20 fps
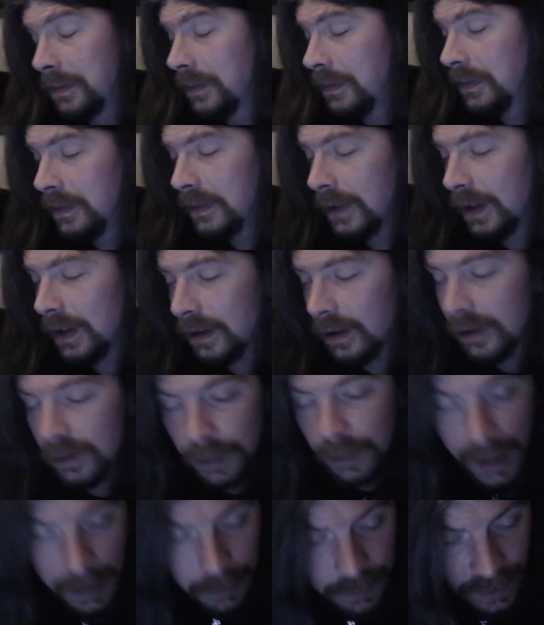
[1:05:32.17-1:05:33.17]
Because
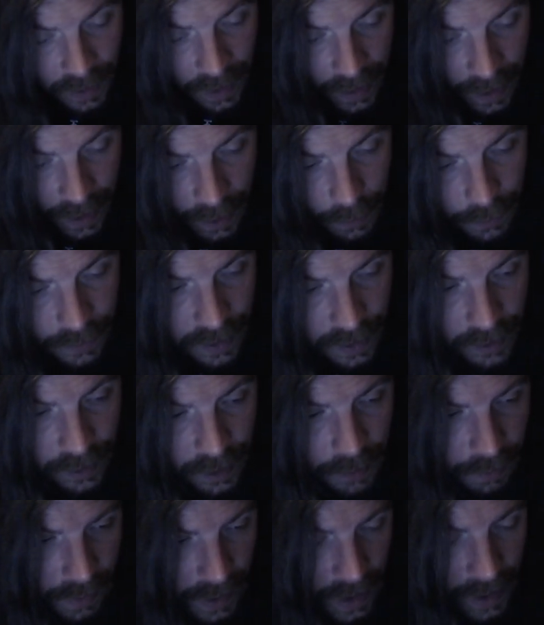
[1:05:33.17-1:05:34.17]
when I was a kid, I was
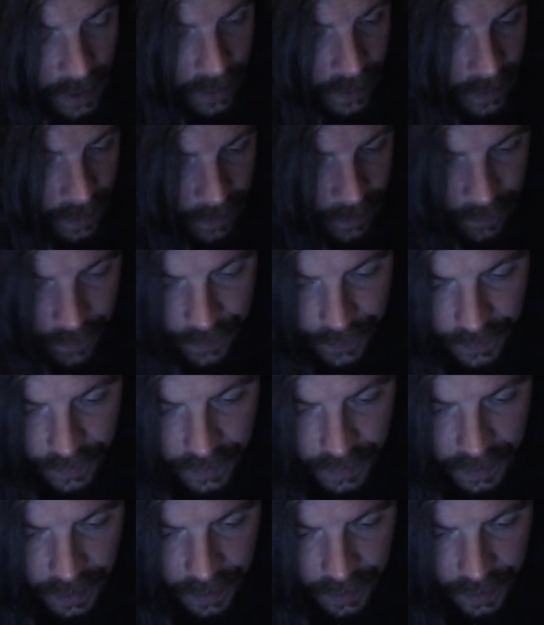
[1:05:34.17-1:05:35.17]
actually blonde.
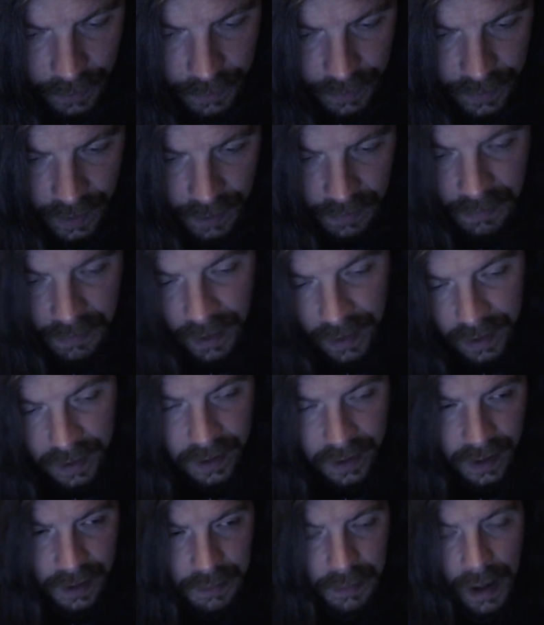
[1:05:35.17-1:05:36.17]
And I was like,
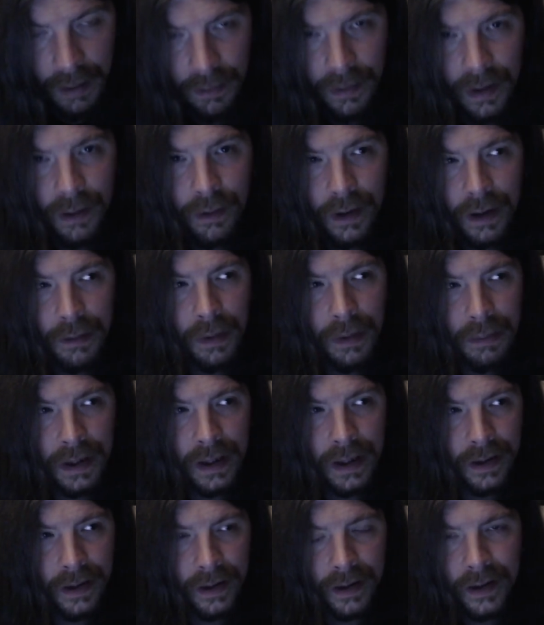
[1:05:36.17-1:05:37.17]
nah, maybe I want to be
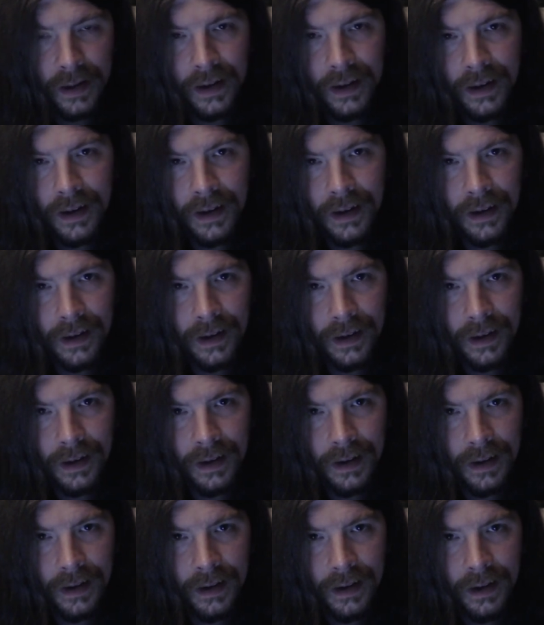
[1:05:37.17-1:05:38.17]
blonde.
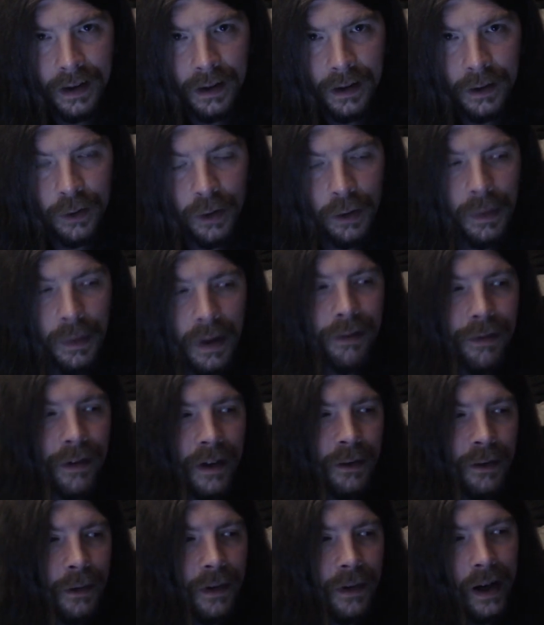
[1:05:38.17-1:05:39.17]
Because all my
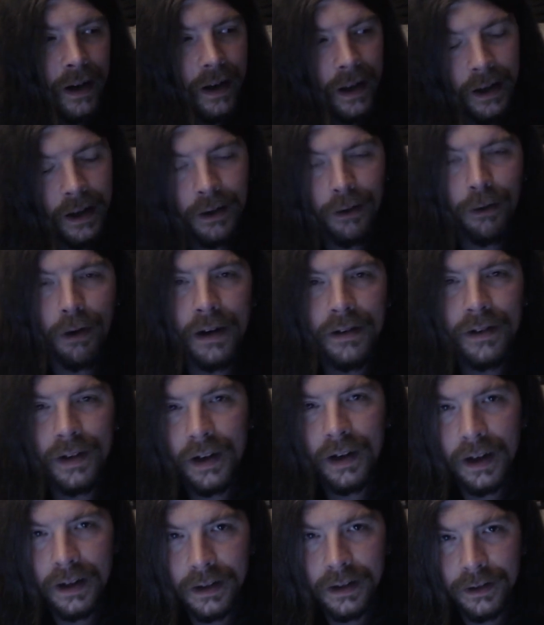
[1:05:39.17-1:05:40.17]
friends were dyeing their hair crazy
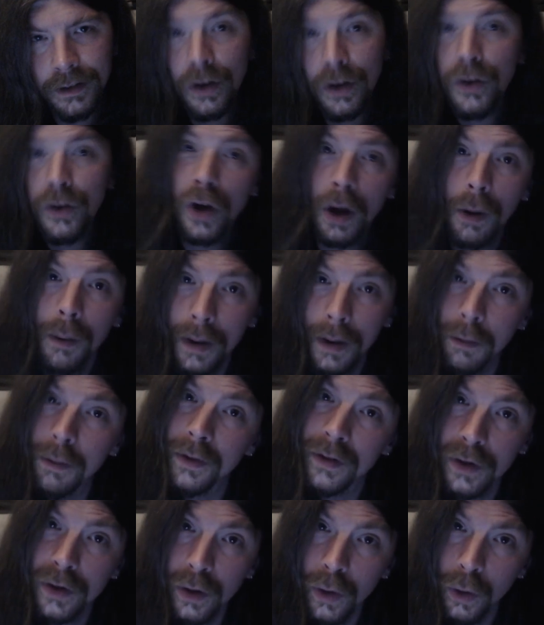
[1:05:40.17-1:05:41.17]
colors. When it
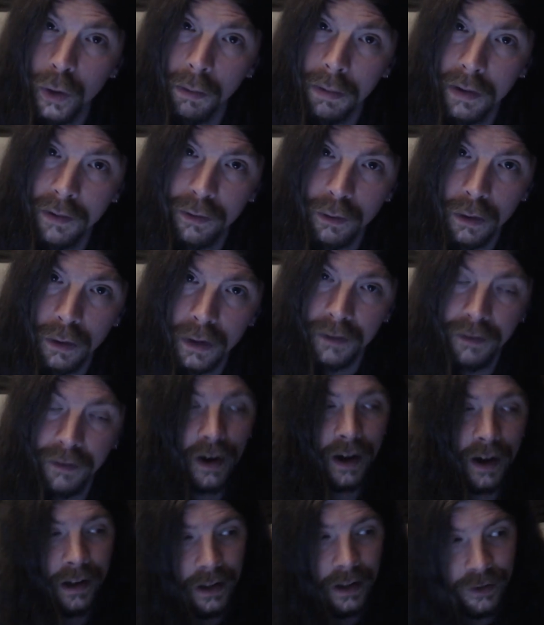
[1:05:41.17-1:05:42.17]
was cool before all the
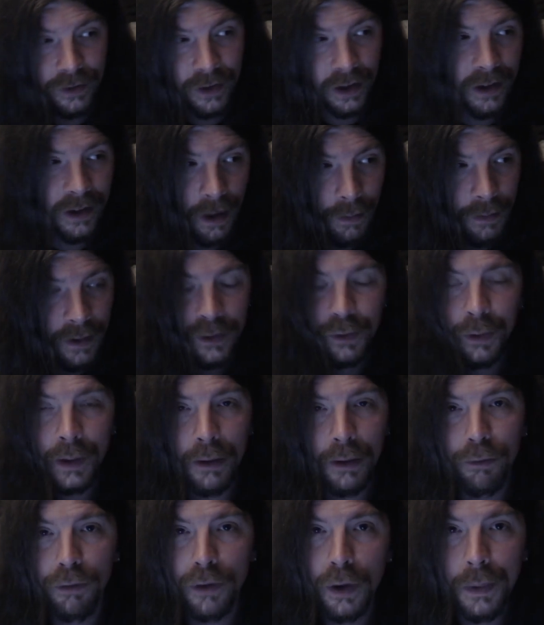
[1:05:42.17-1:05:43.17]
fucking SJWs went
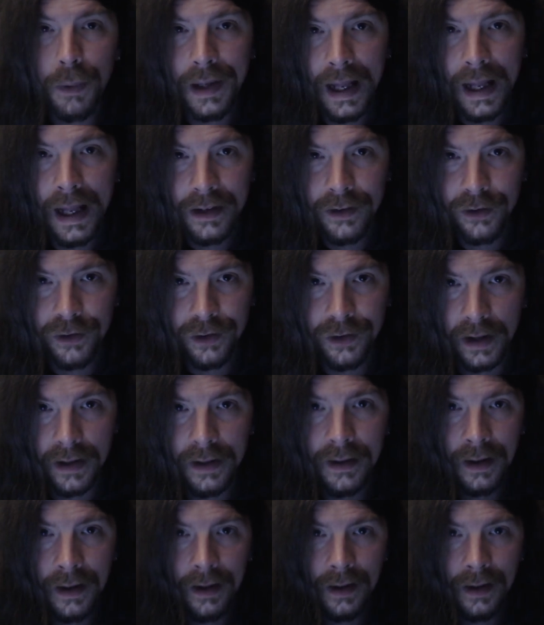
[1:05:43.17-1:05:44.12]
and ruined that shit.